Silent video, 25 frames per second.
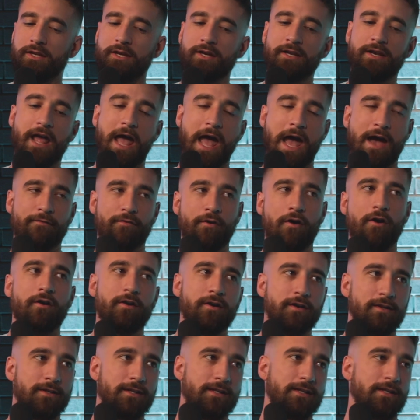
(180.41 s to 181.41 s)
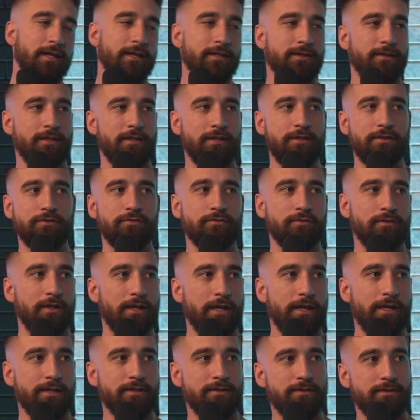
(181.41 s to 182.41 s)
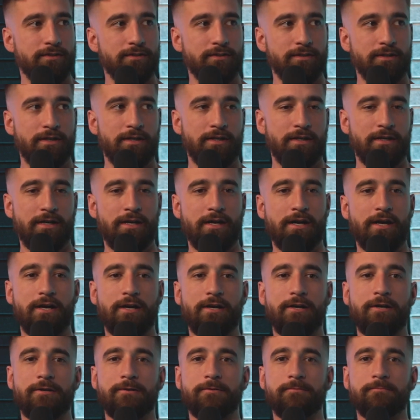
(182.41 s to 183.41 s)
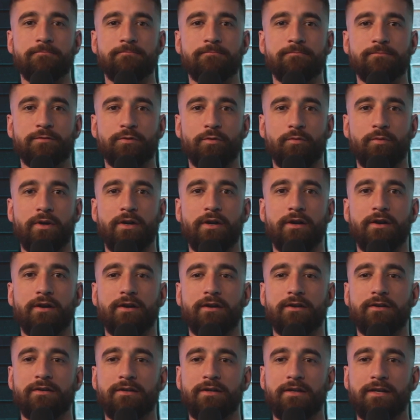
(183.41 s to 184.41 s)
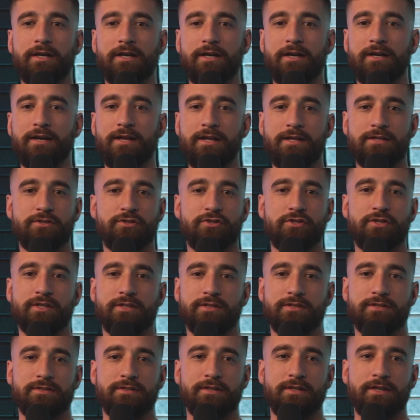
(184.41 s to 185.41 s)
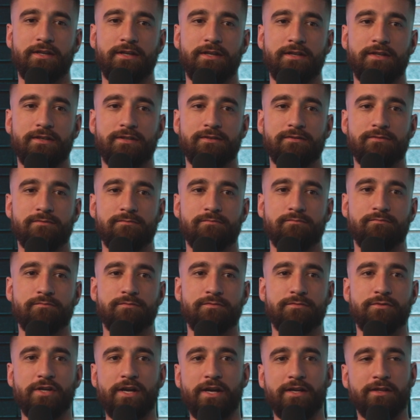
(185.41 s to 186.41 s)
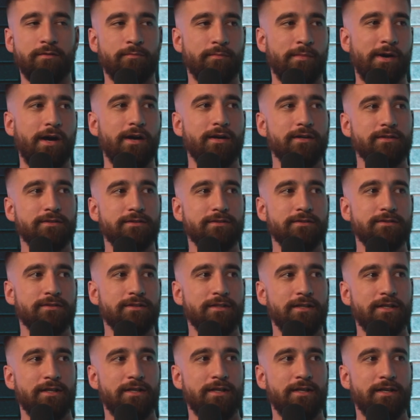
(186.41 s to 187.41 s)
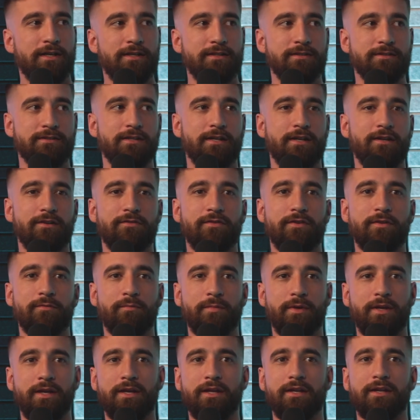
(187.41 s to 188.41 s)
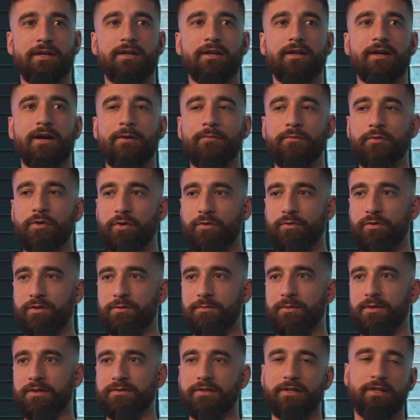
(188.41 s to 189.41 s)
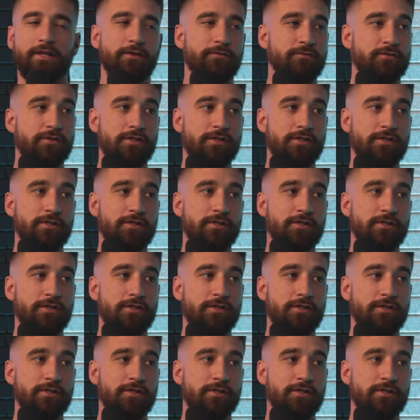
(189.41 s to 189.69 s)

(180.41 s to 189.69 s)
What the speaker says: done half-heartedly like the Israelites, to where it's just a check the box instead of it being, I'm doing this because I love